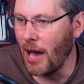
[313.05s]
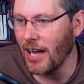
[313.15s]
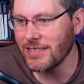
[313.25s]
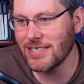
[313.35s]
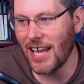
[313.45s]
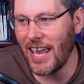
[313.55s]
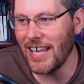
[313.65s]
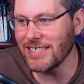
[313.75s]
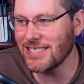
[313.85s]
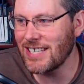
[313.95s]
But
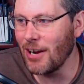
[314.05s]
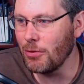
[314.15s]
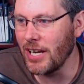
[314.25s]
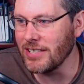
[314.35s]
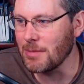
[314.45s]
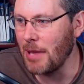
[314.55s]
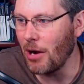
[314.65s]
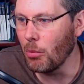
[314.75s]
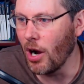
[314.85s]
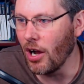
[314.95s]
it still needs a
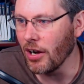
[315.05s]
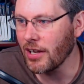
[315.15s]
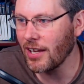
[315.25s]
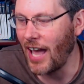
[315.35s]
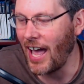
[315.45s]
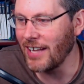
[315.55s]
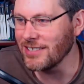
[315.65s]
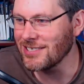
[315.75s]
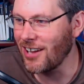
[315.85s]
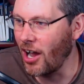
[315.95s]
bit of work,
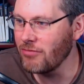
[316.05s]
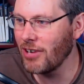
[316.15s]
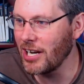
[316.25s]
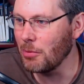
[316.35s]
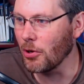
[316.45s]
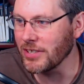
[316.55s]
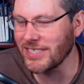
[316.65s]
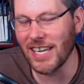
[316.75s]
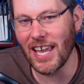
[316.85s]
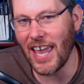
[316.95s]
and I really want to
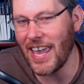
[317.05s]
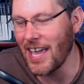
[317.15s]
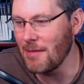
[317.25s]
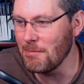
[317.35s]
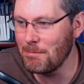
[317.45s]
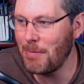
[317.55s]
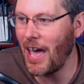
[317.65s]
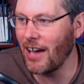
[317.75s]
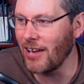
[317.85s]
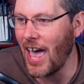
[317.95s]
see it hit
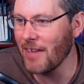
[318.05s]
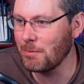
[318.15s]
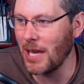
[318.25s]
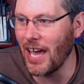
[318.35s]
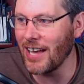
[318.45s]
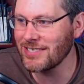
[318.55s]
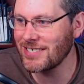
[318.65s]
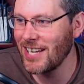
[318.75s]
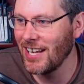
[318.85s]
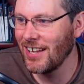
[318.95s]
better
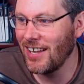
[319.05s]
FPS.